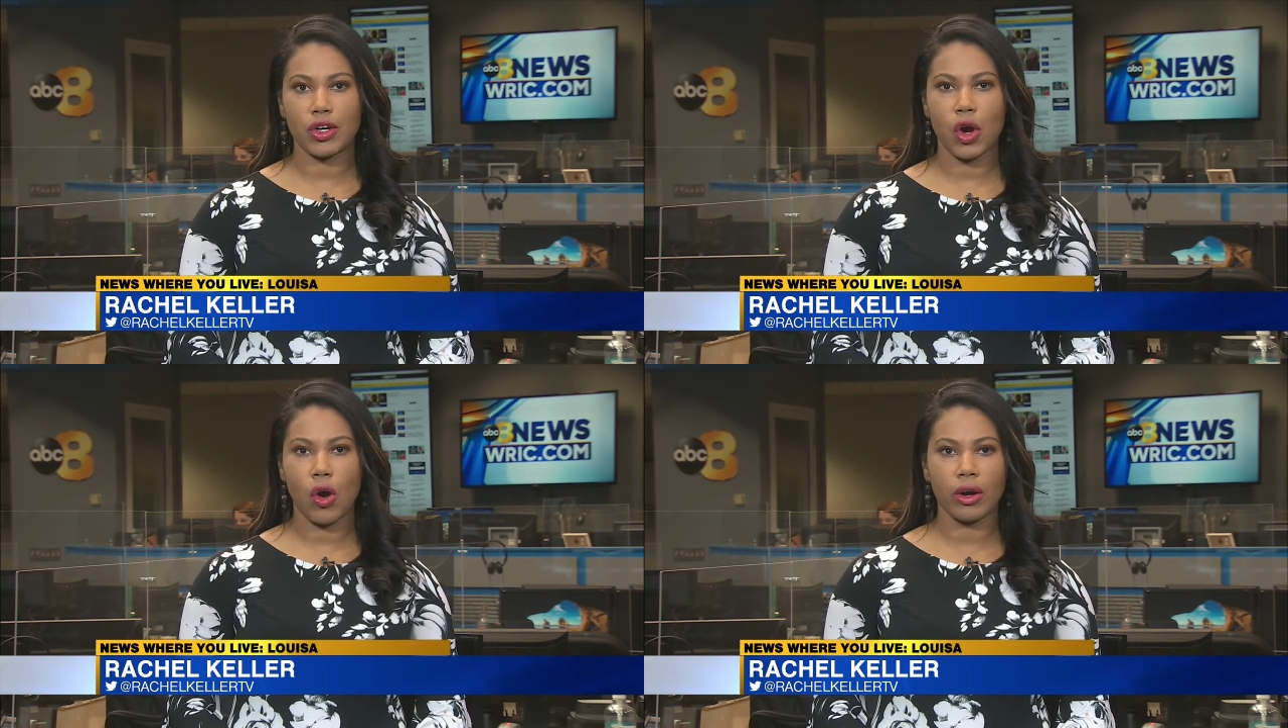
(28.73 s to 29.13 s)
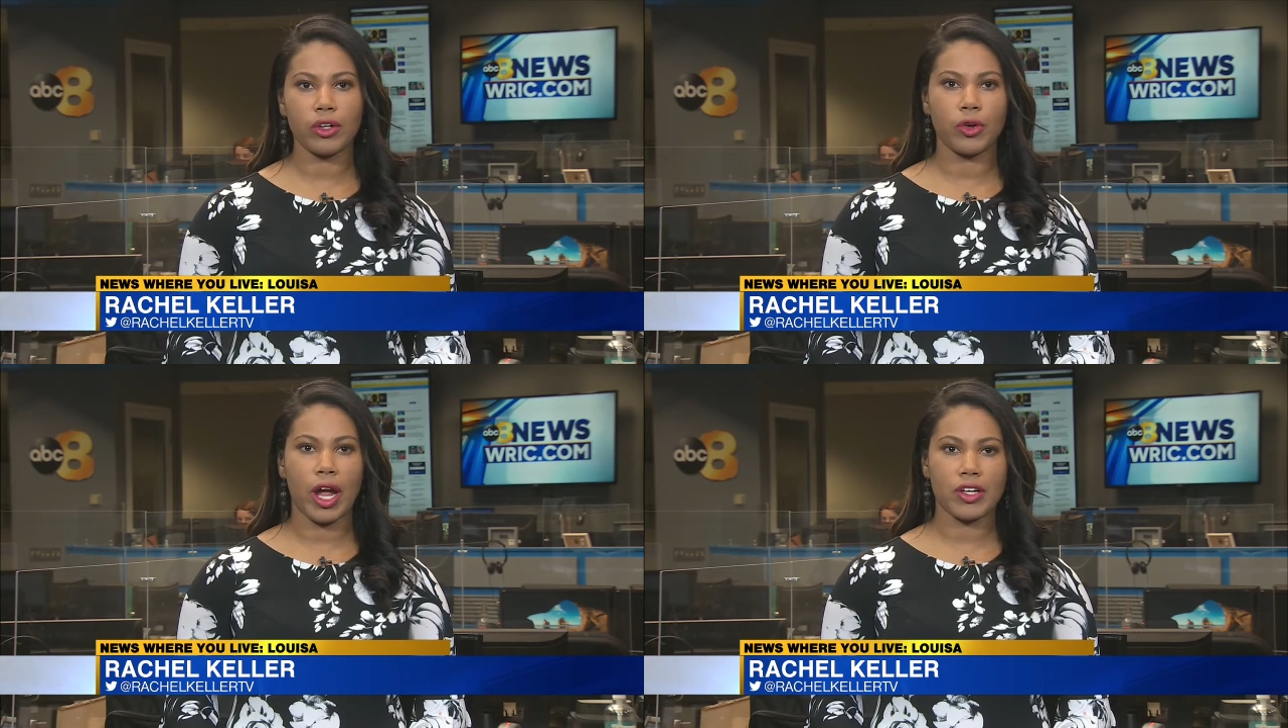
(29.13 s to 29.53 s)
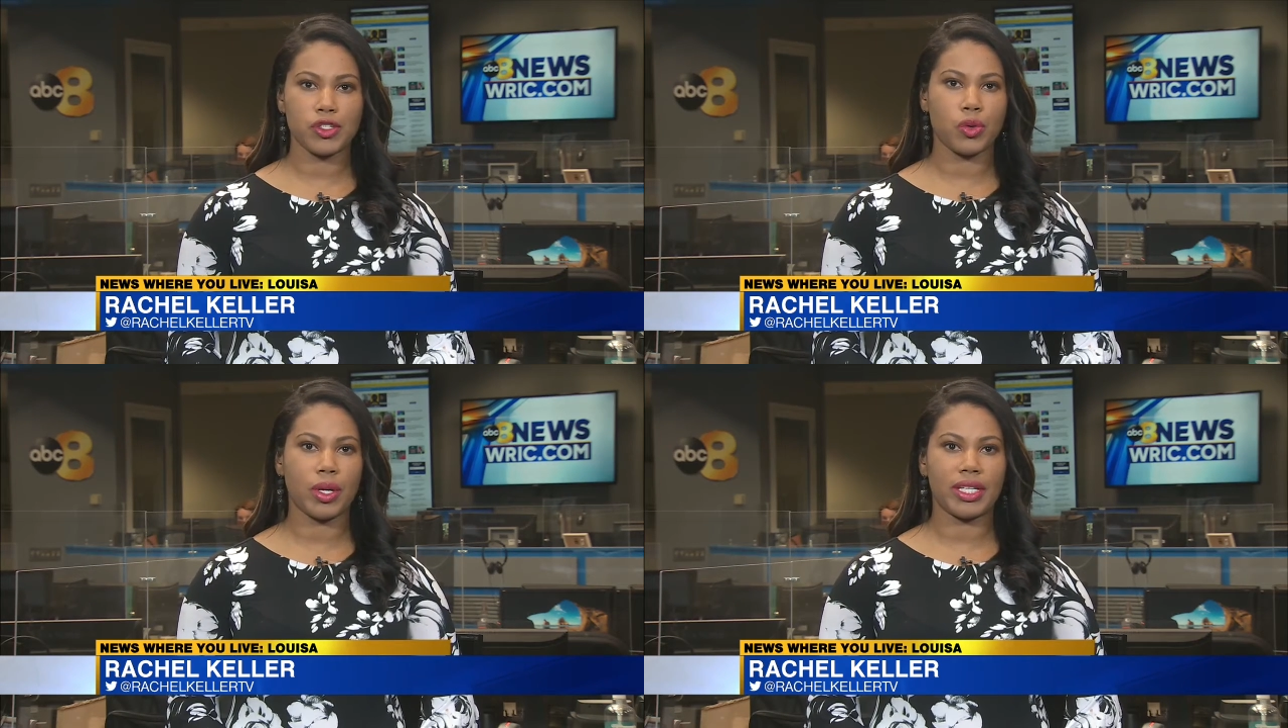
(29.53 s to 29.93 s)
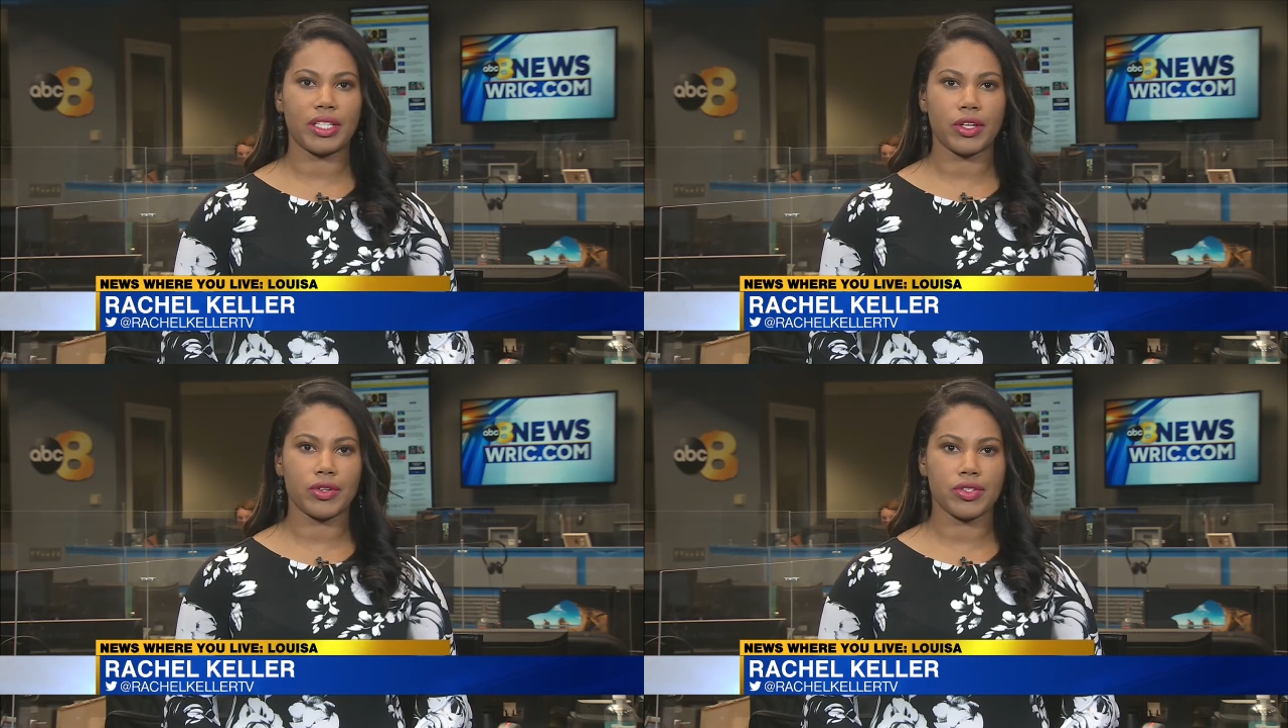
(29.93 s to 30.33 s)
car crash 20
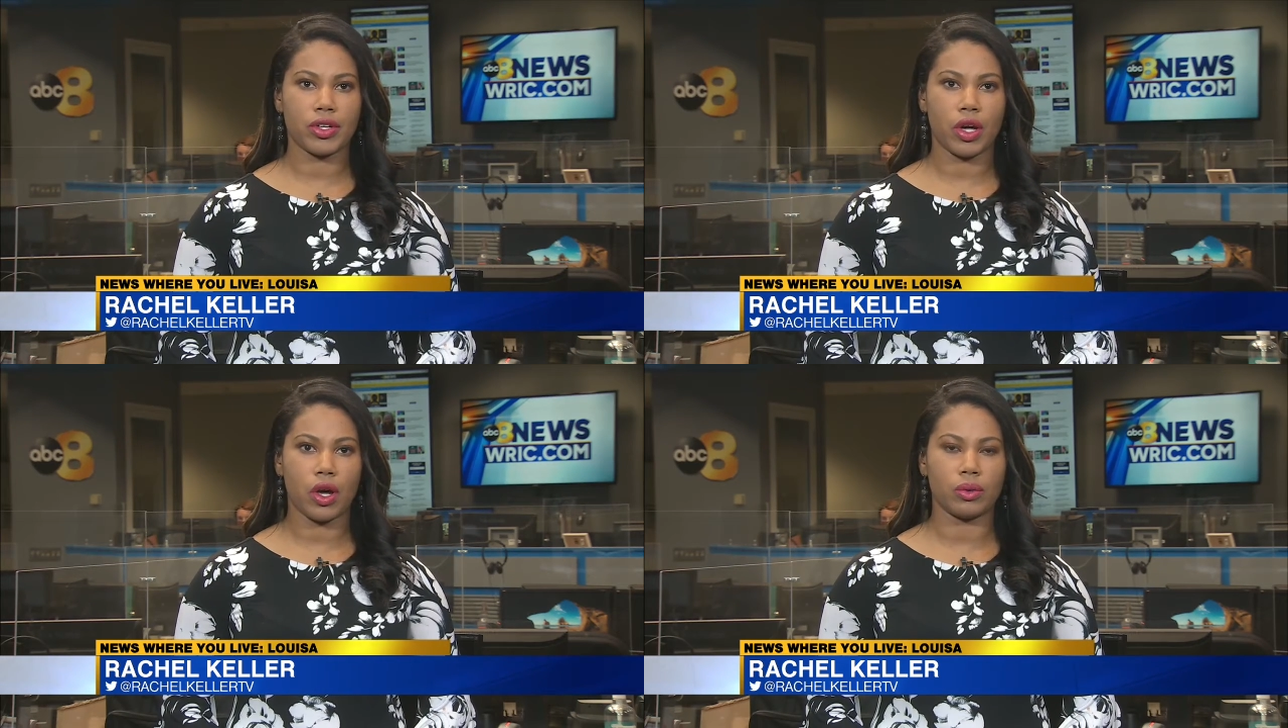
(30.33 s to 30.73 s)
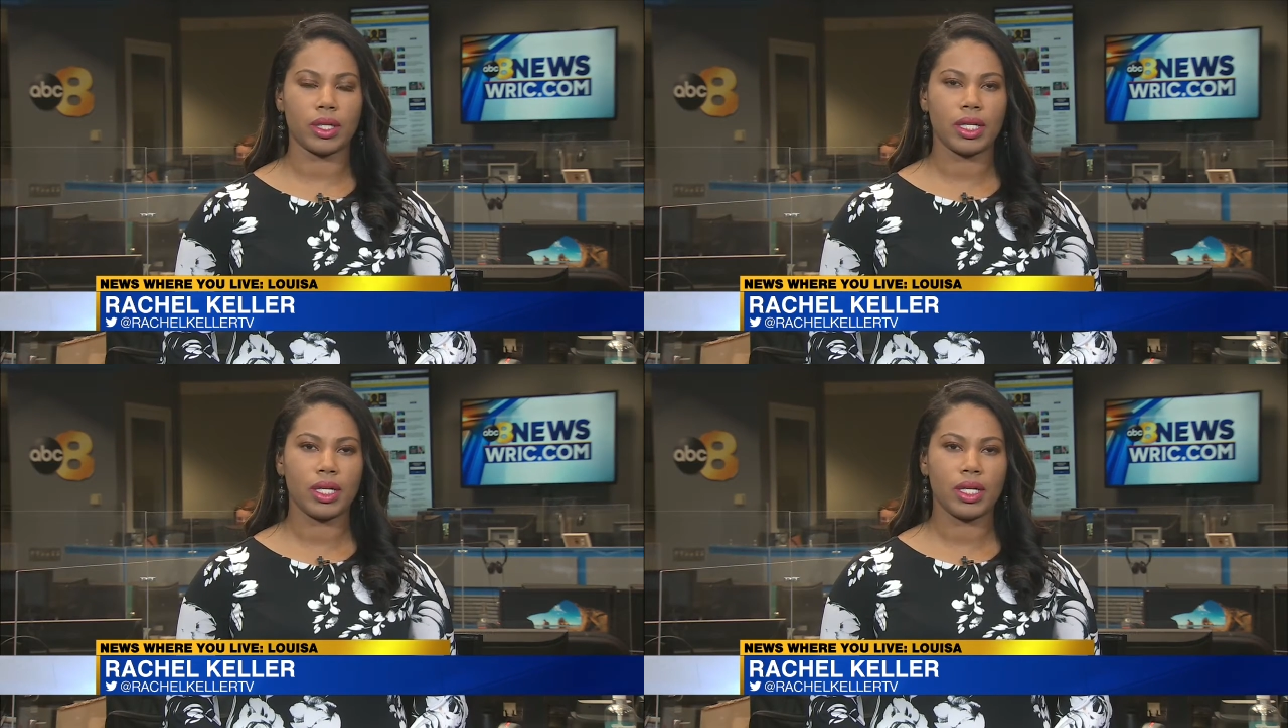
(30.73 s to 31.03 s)
years ago.